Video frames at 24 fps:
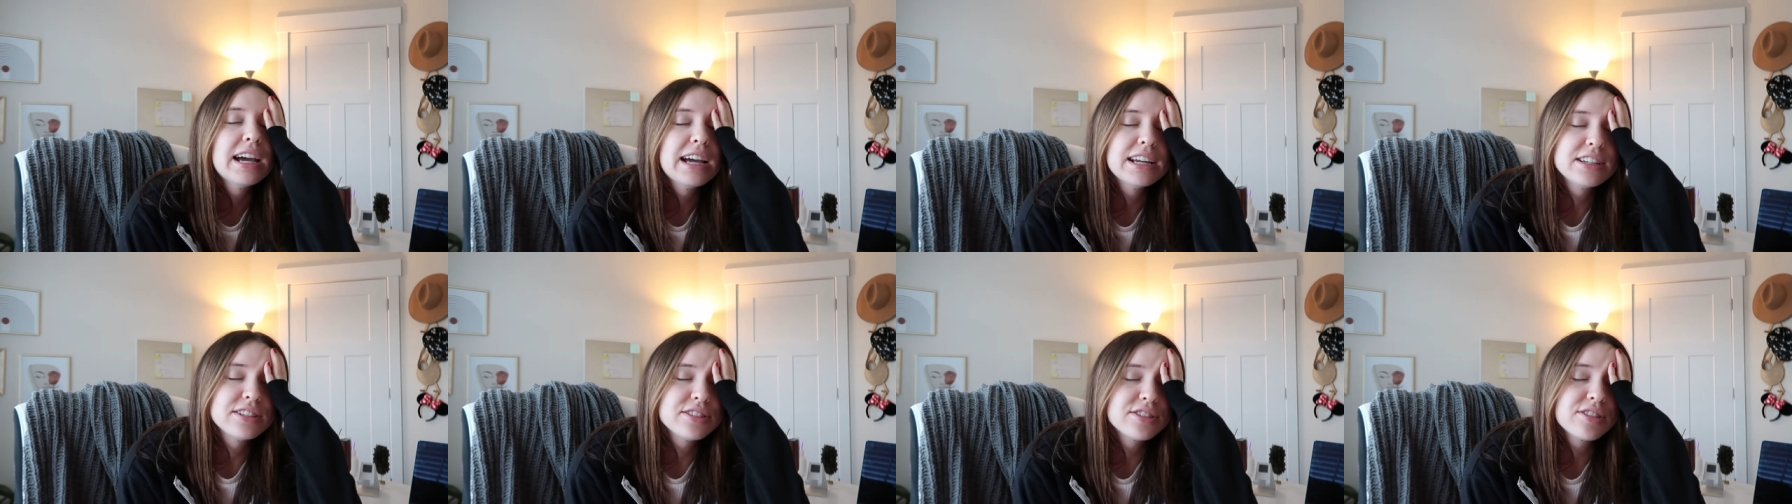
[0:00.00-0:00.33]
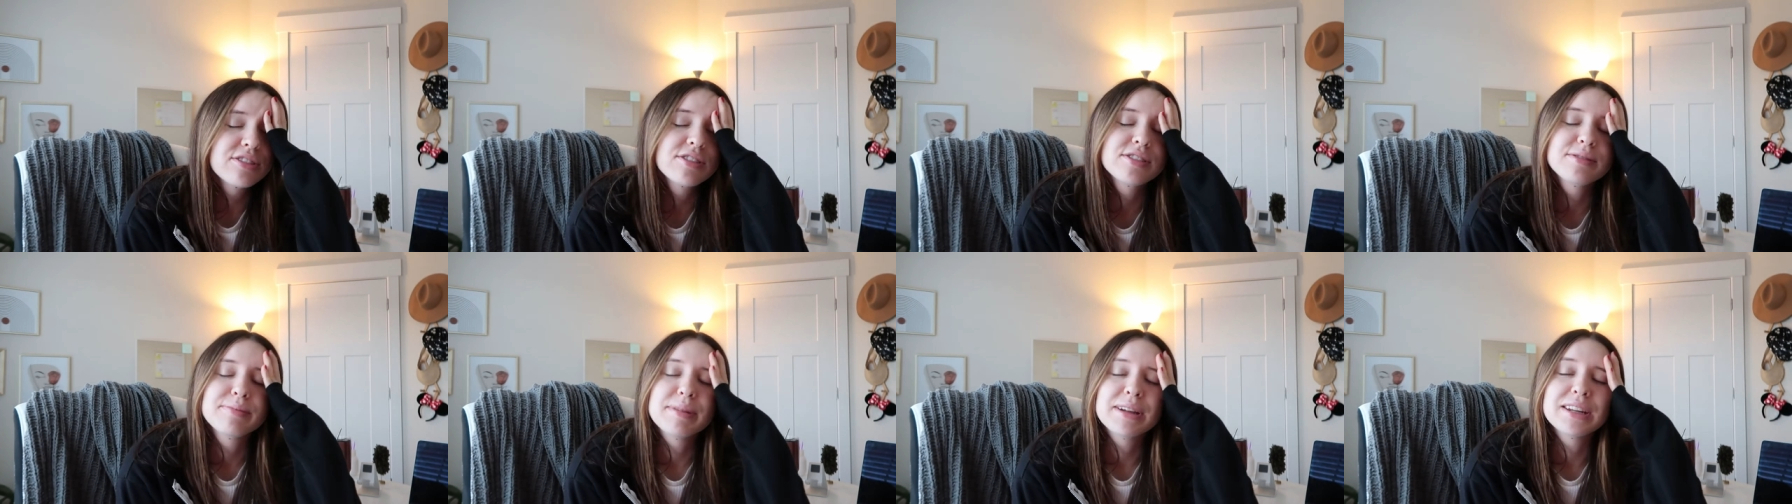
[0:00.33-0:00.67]
I just
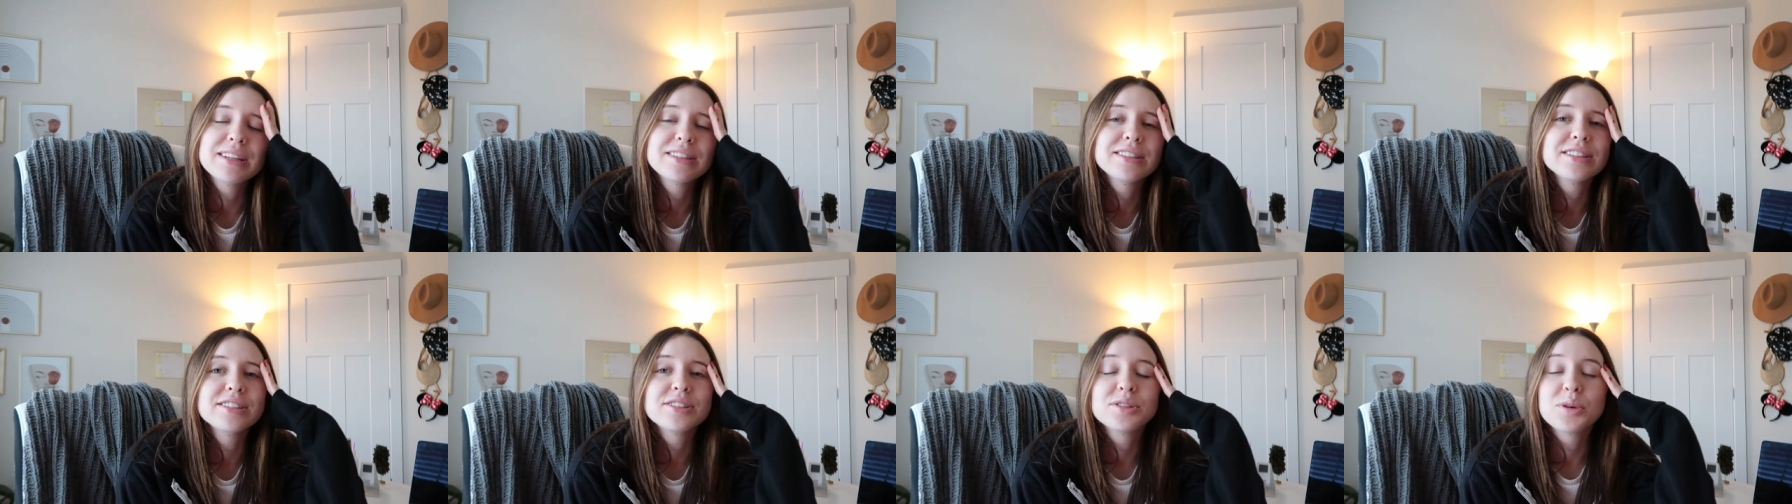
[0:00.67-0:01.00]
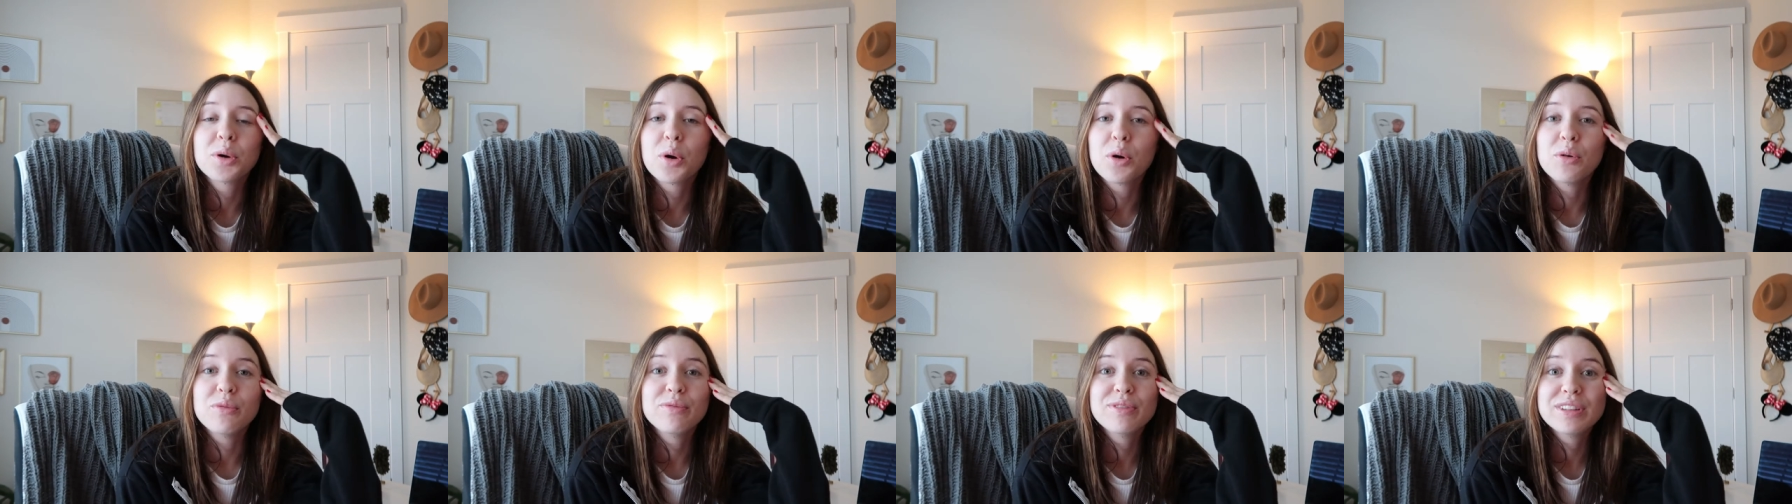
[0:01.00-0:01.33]
took some medicine, so
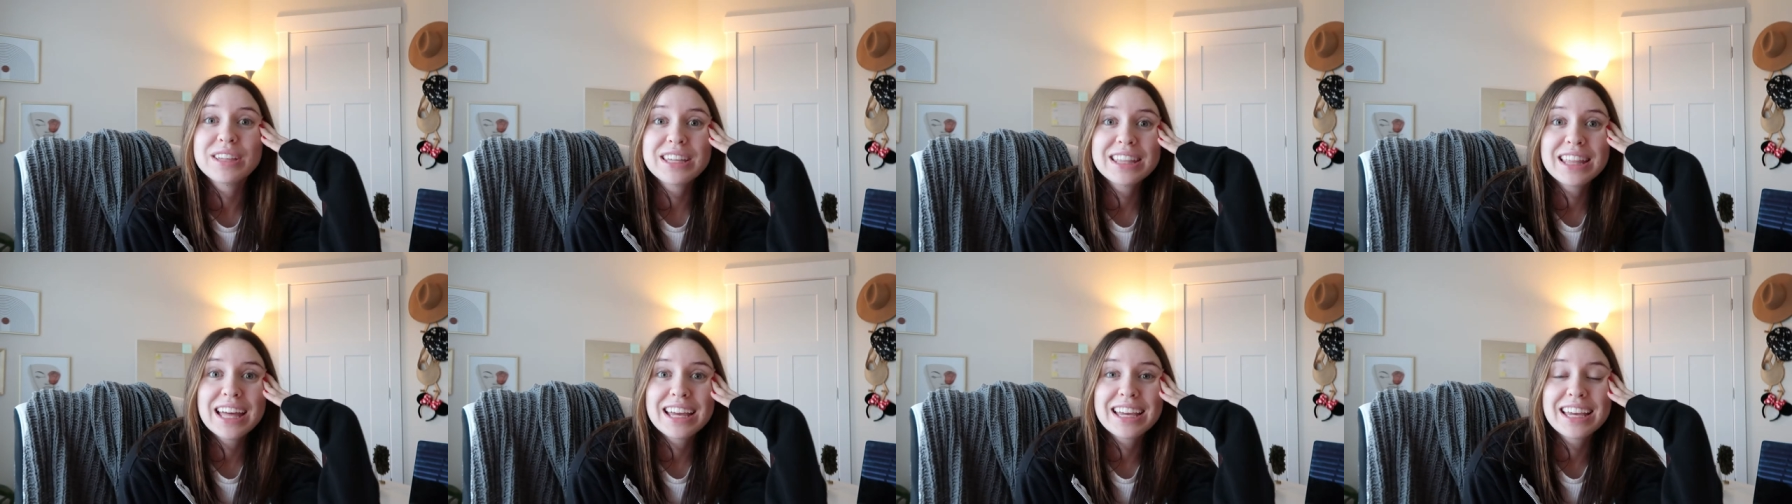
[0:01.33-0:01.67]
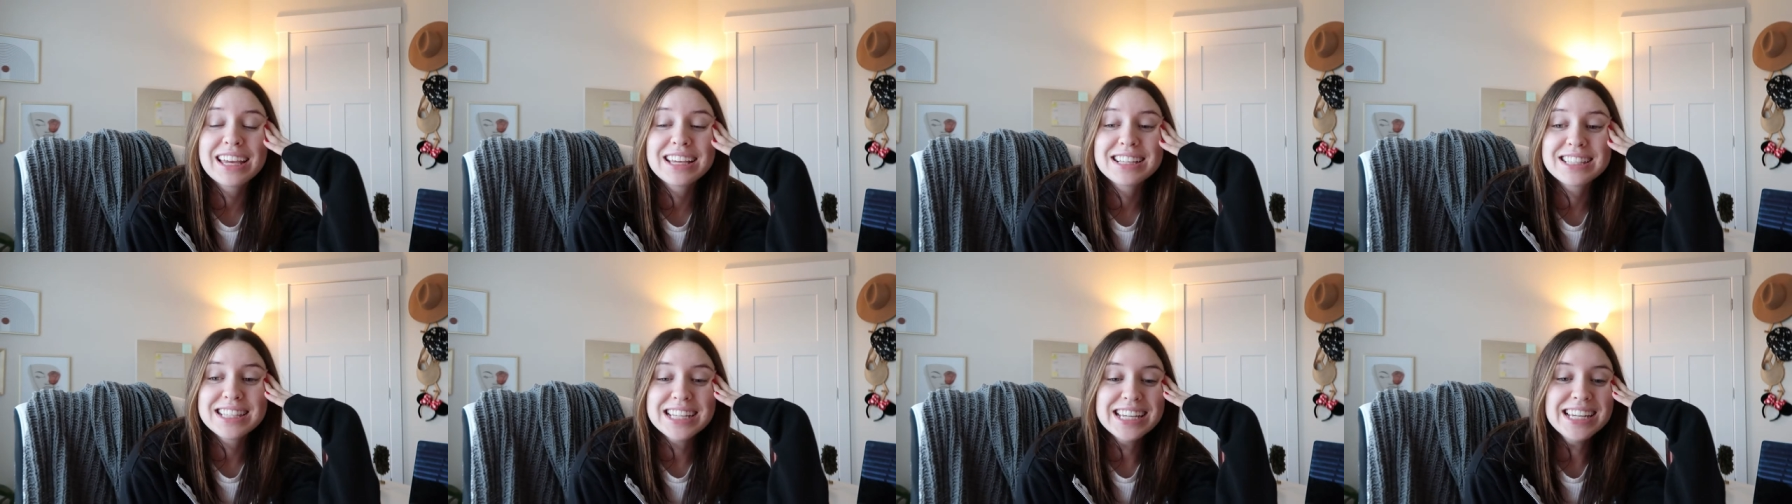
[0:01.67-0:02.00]
hopefully that
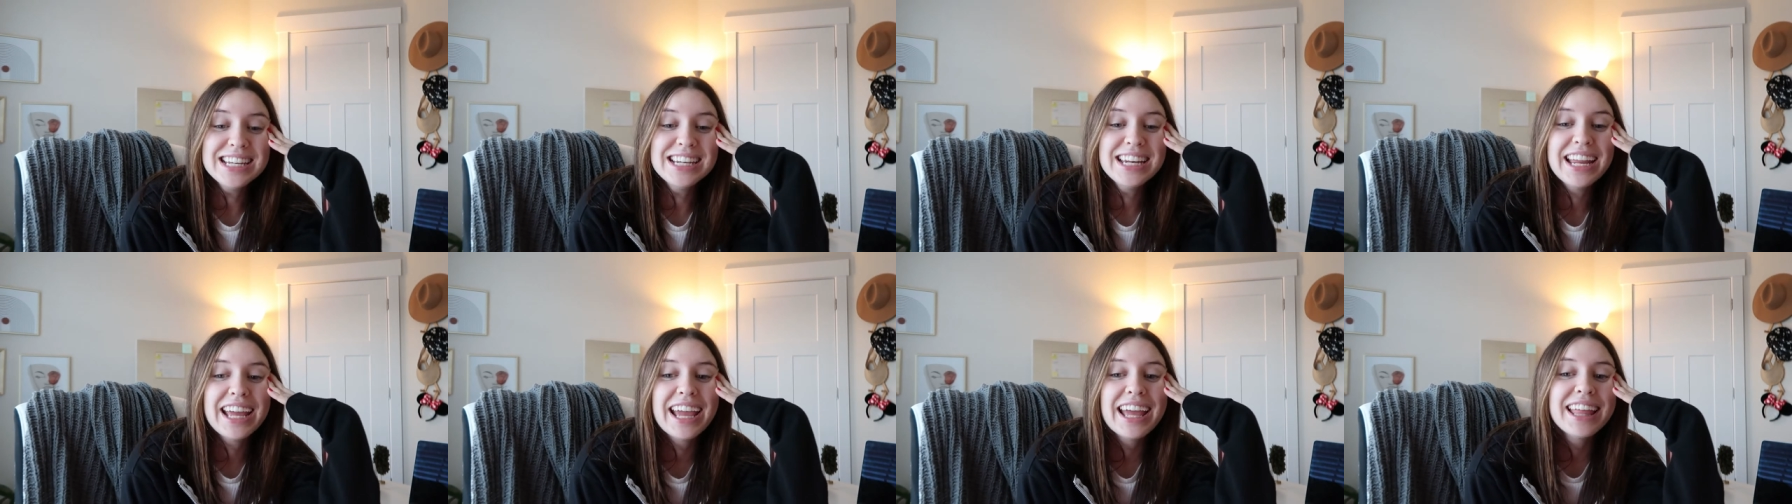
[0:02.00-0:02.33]
kicks in.